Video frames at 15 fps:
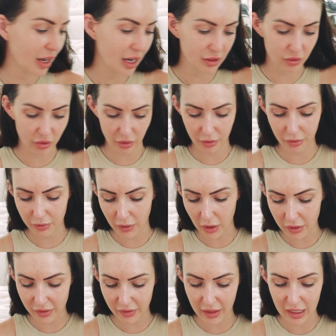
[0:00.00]
I do
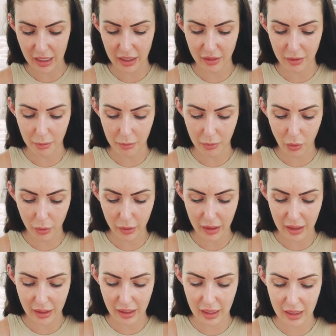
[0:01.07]
first thing in the
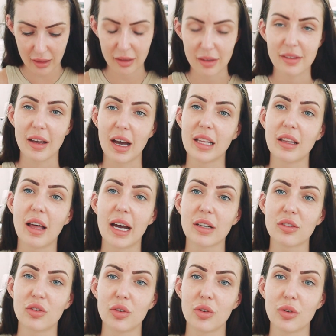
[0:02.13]
morning is I
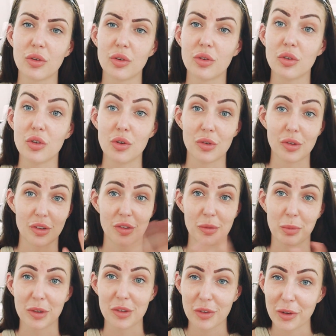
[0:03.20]
like to use a
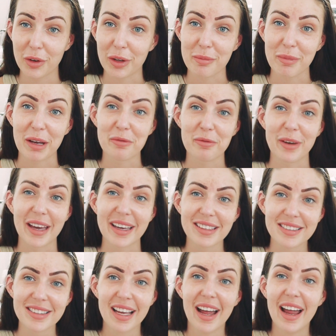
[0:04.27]
spritzer on my
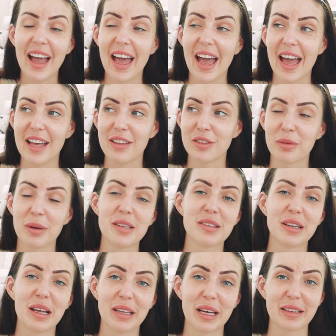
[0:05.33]
face. And the reason
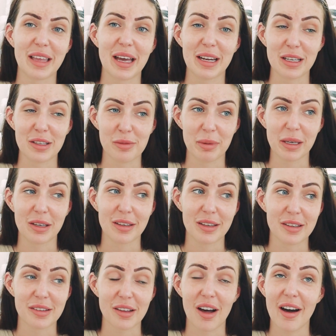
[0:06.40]
I like that is
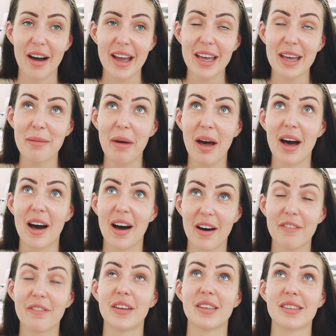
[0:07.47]
because I am
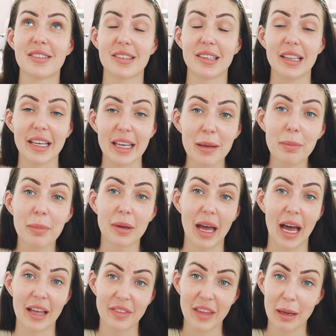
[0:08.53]
half asleep
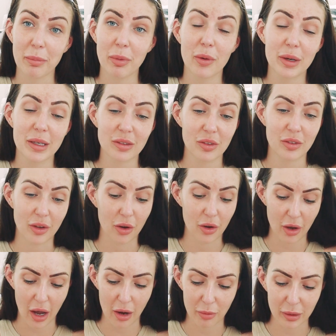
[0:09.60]
at that point. So
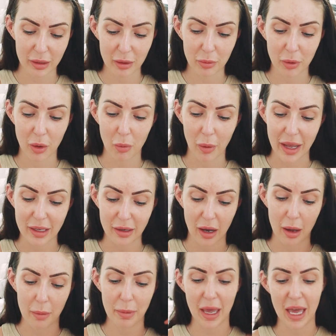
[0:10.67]
I really want to wake
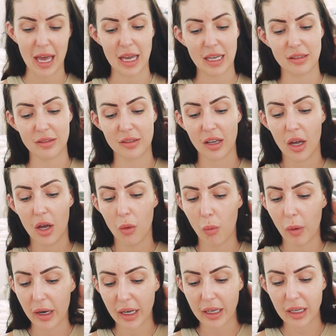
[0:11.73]
up, and
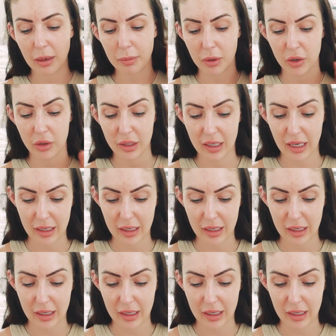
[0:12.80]
when I get up early to